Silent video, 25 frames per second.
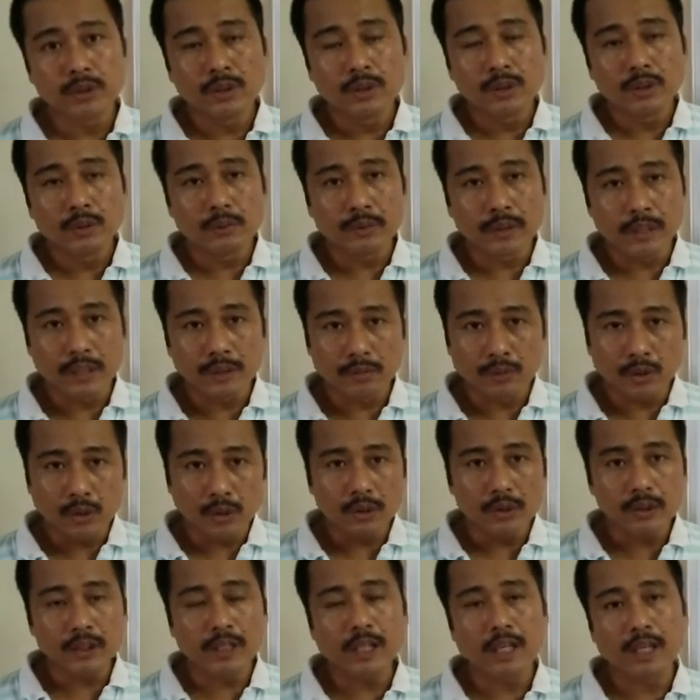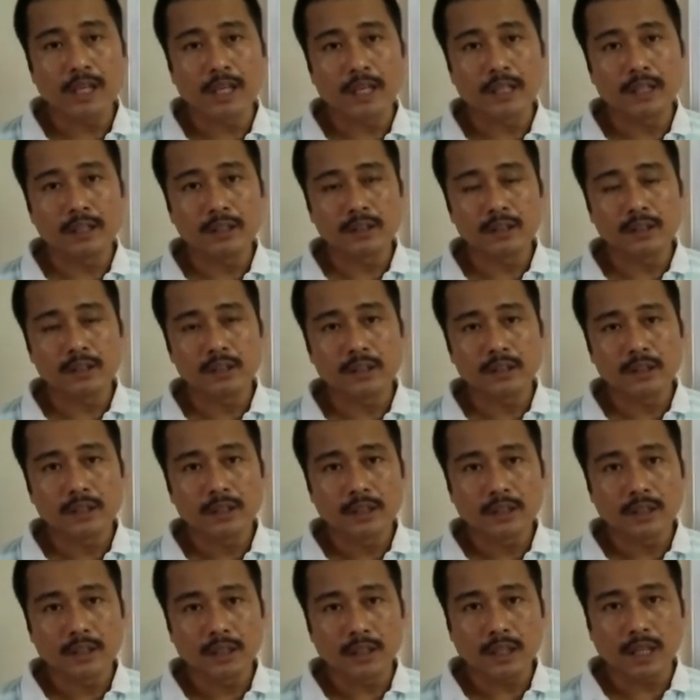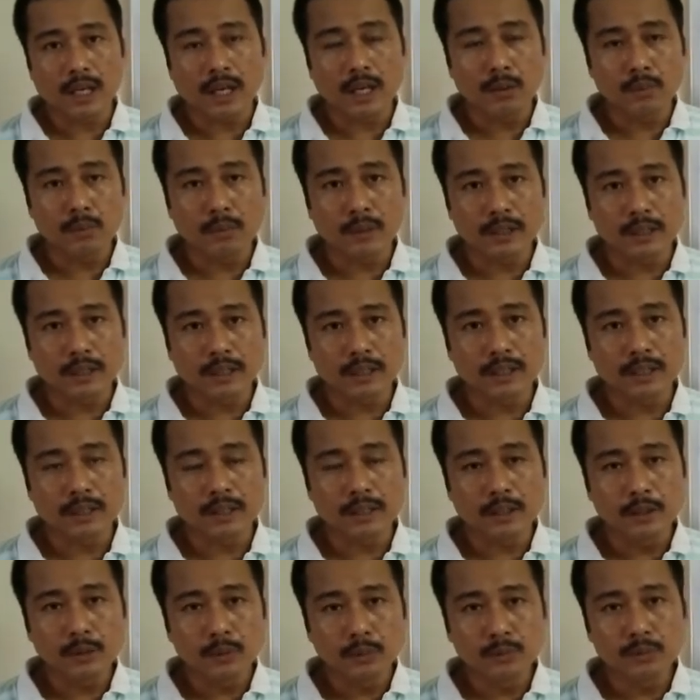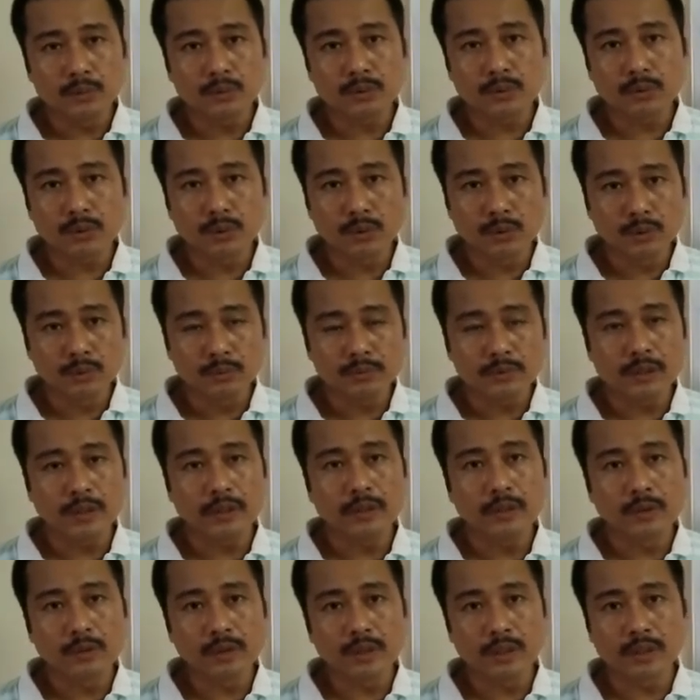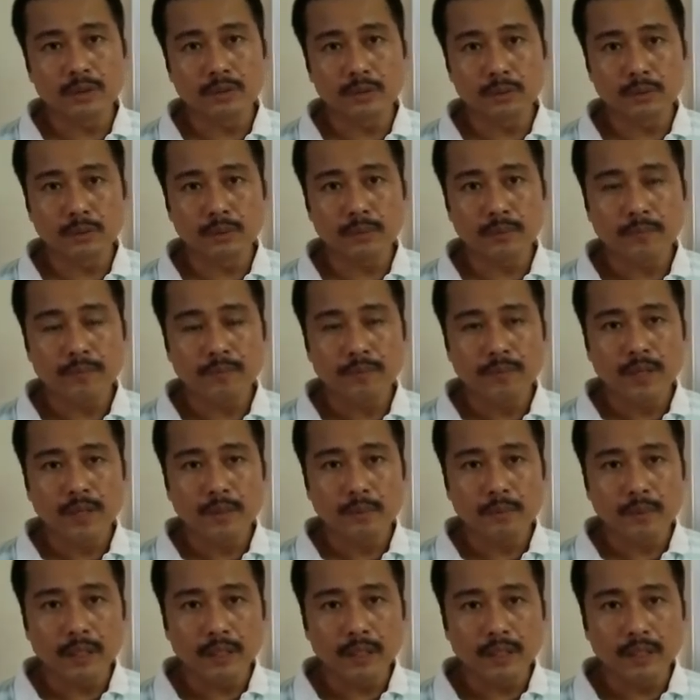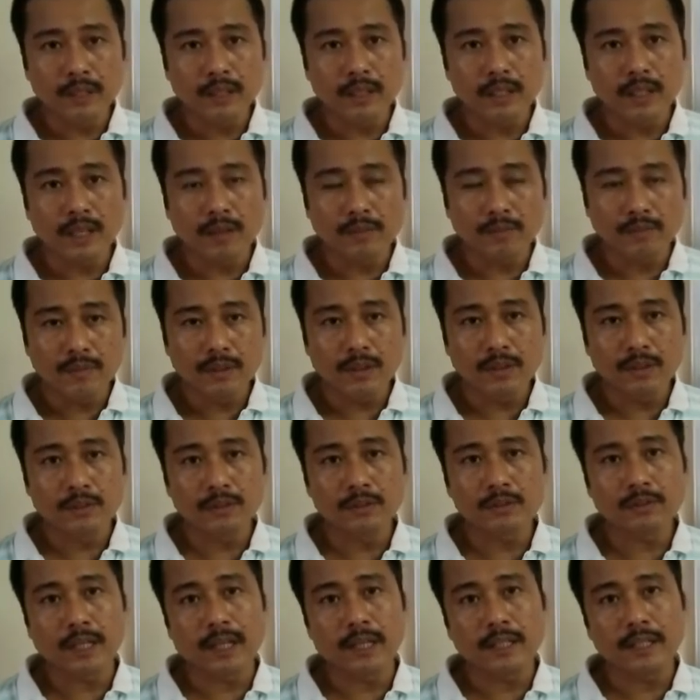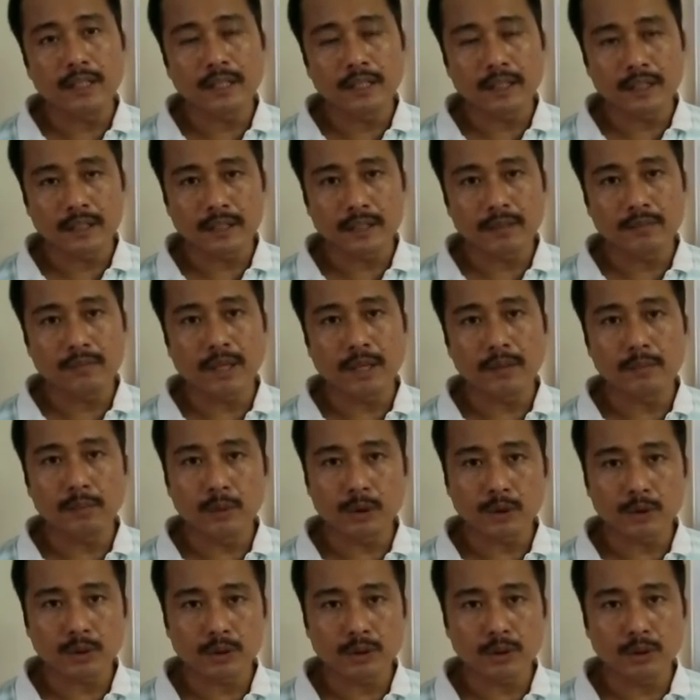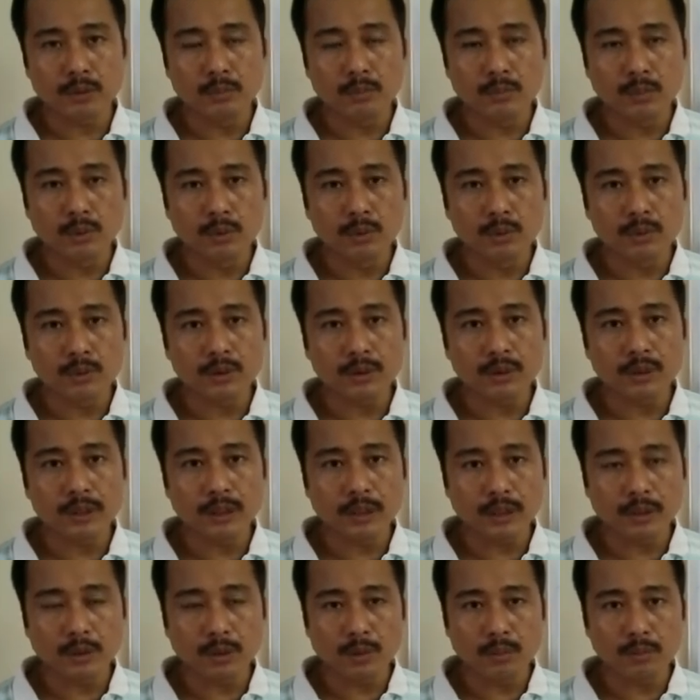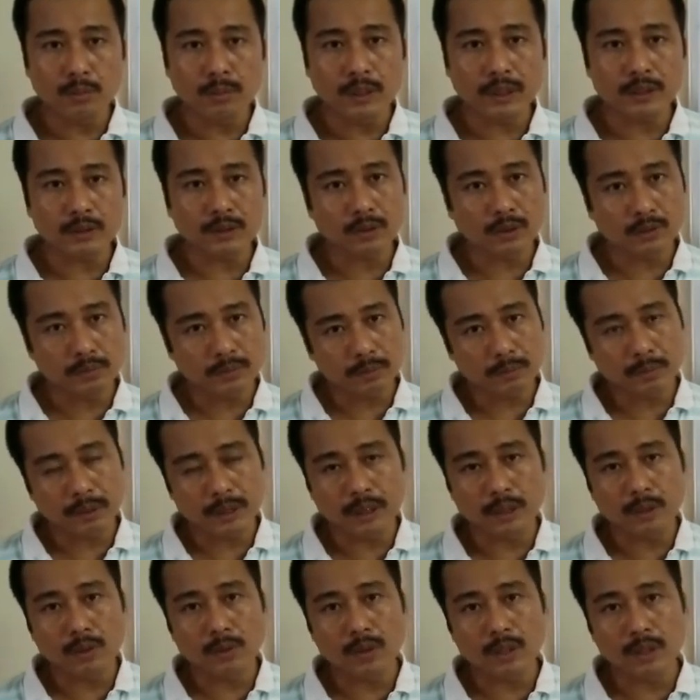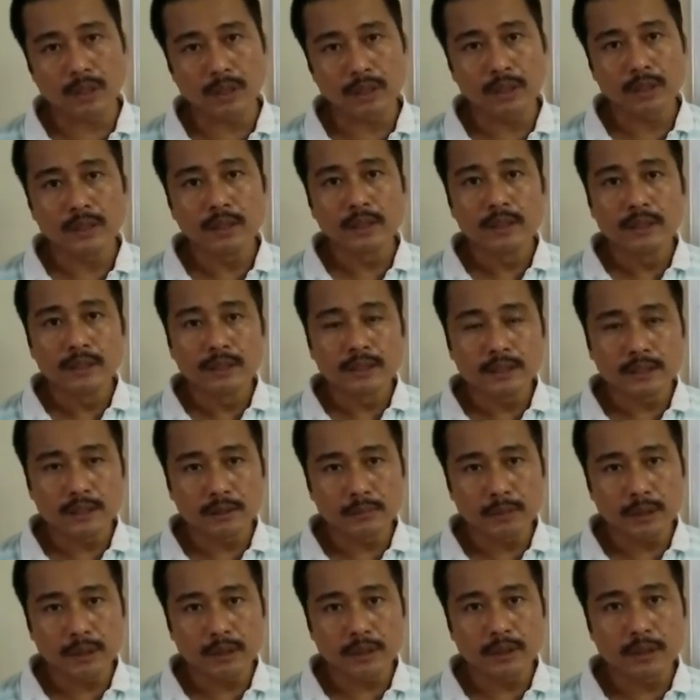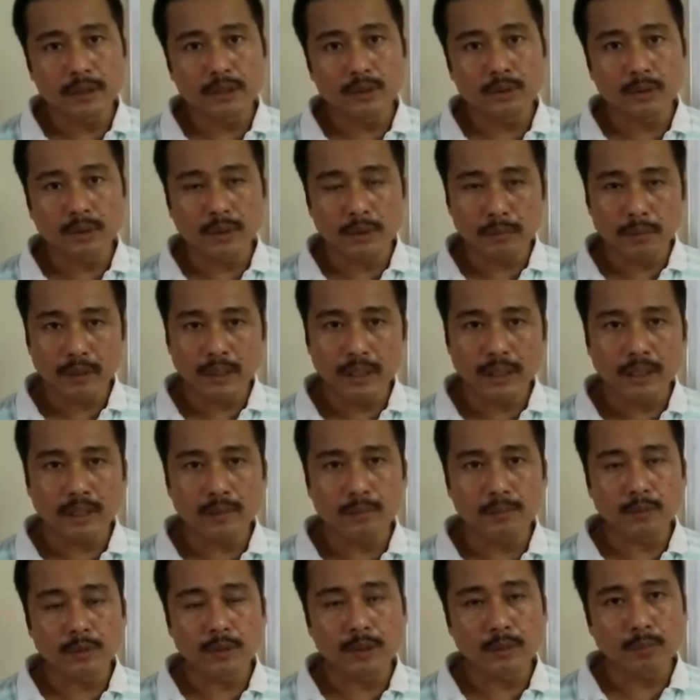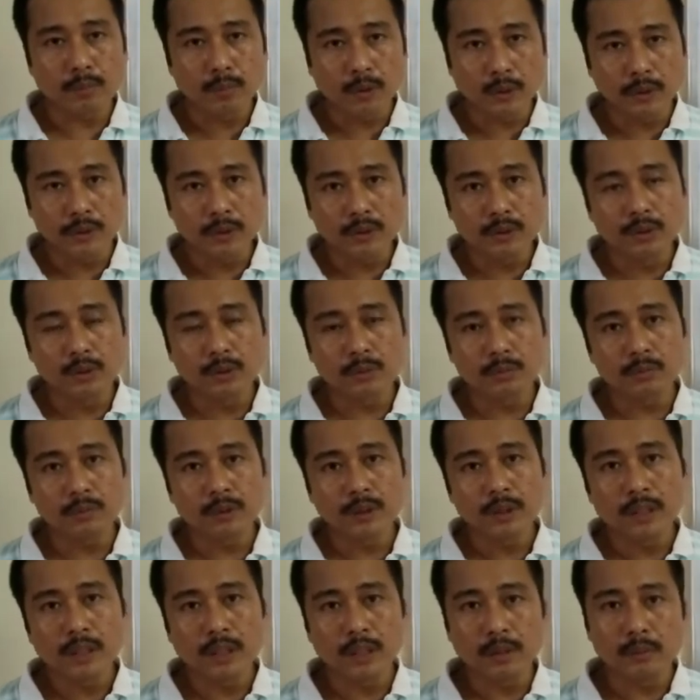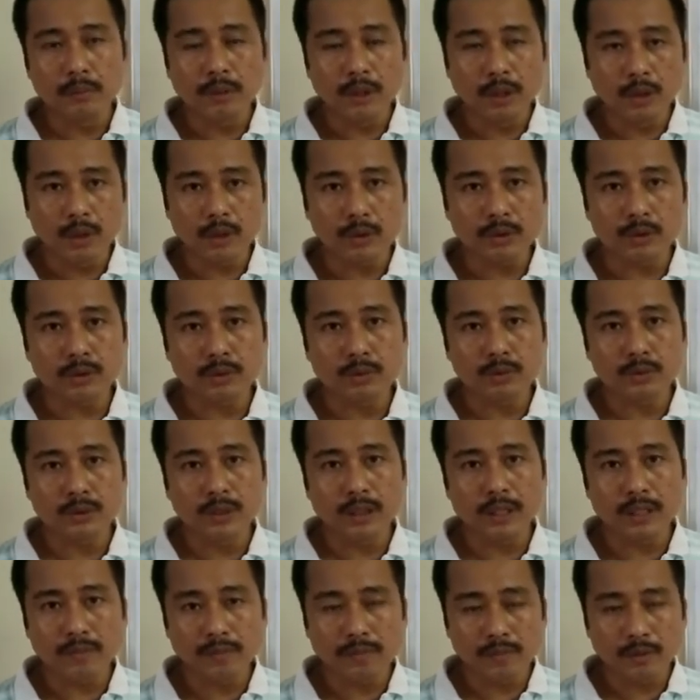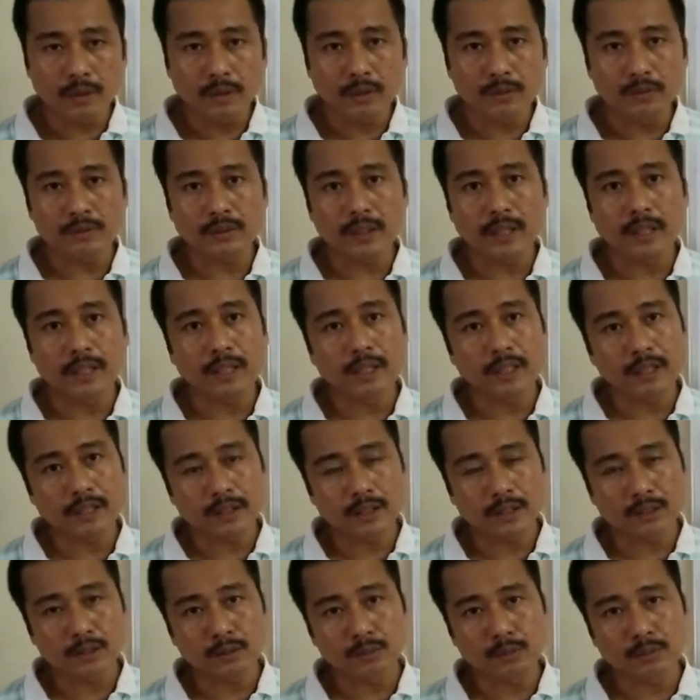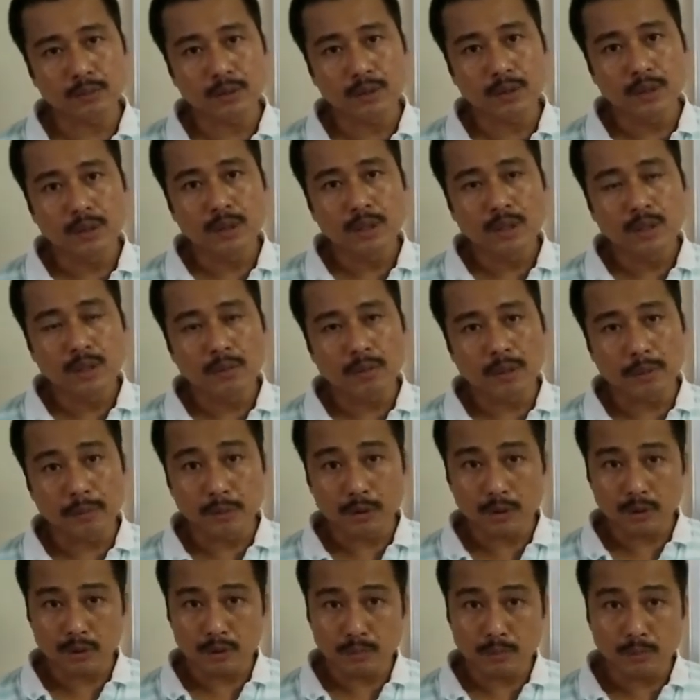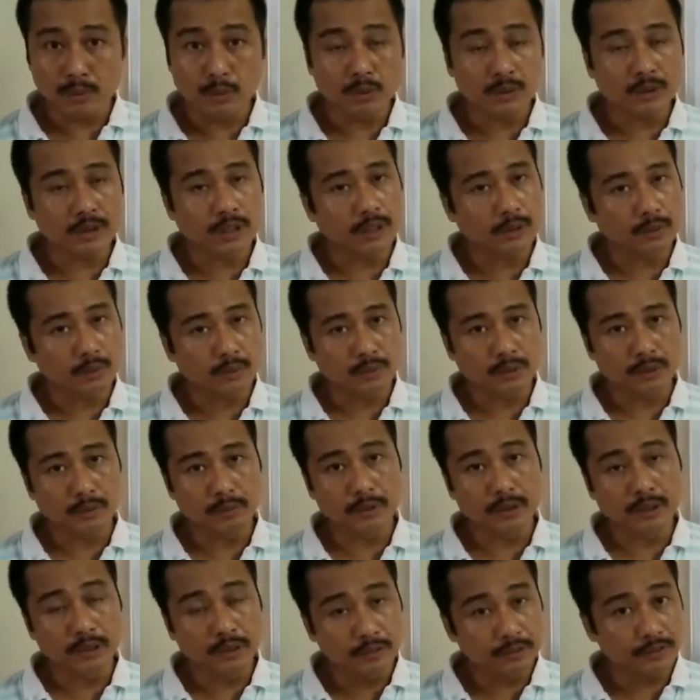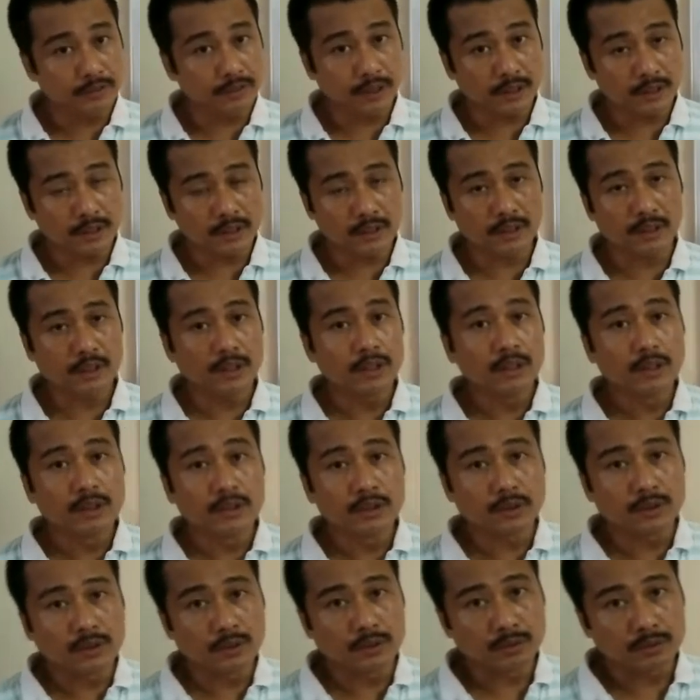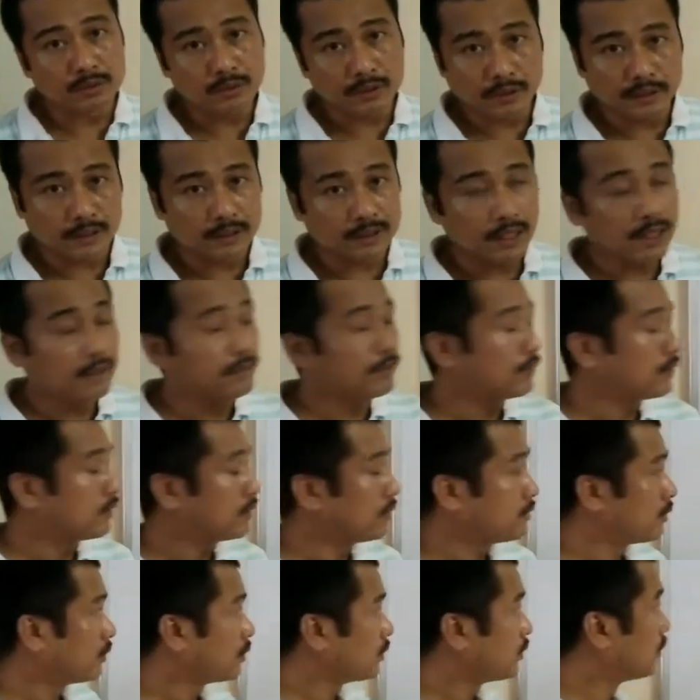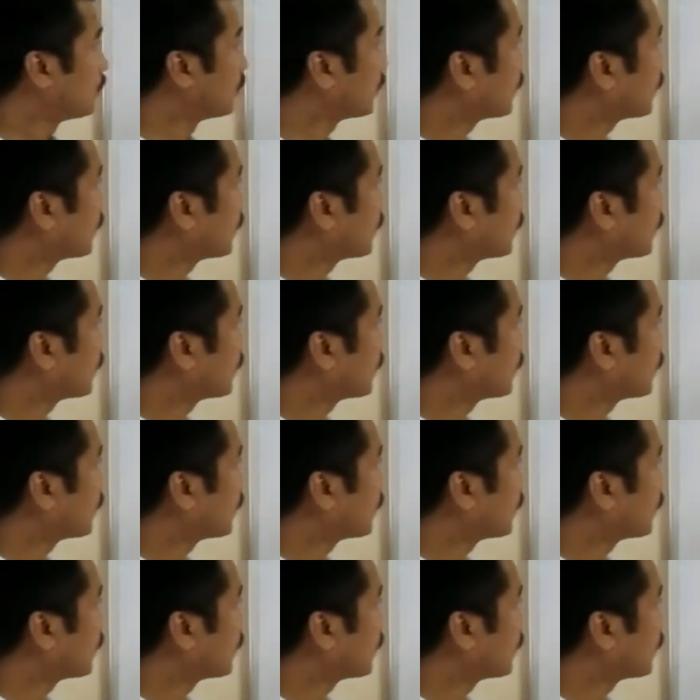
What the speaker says: We have already learned that how one can use group theory to predict the number of IR active vibrational modes in a complex of a particular symmetry. So depending upon the point group it belongs to, the number of IR active vibrational modes are going to be different. So So for example, if you look